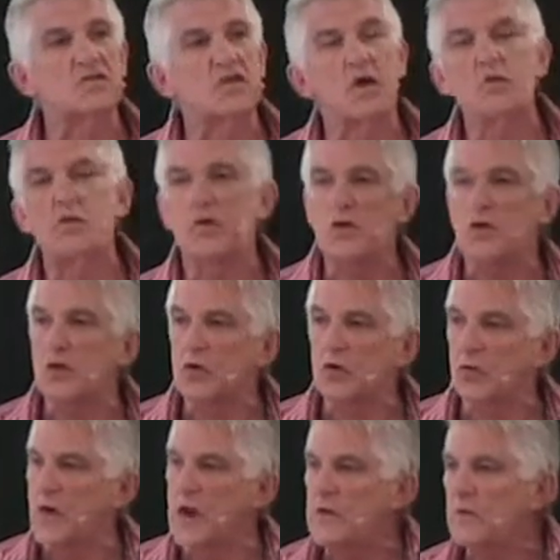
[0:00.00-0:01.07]
so that you
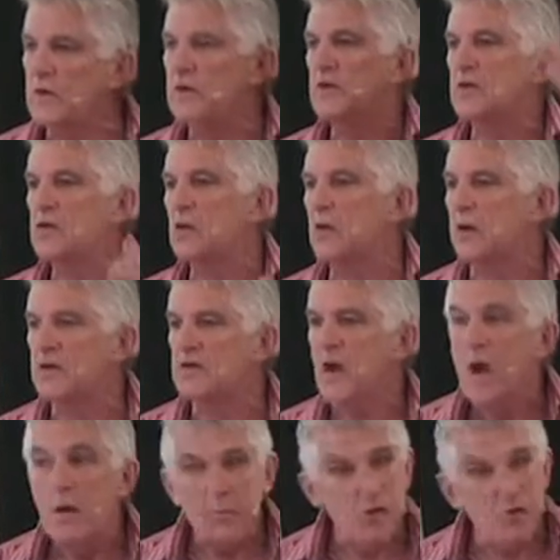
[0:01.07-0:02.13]
can run with endurance,
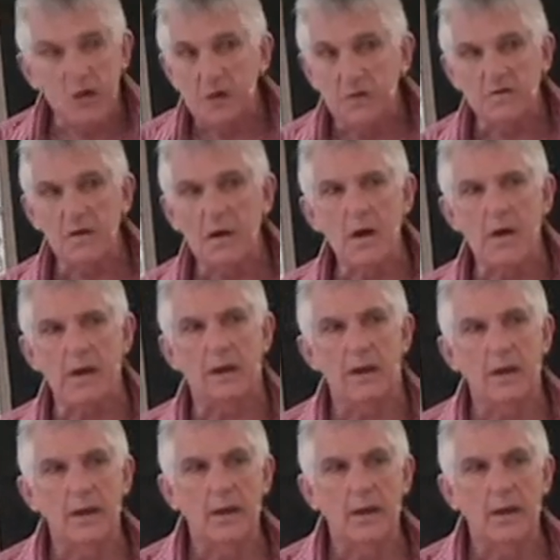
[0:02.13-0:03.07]
put it aside.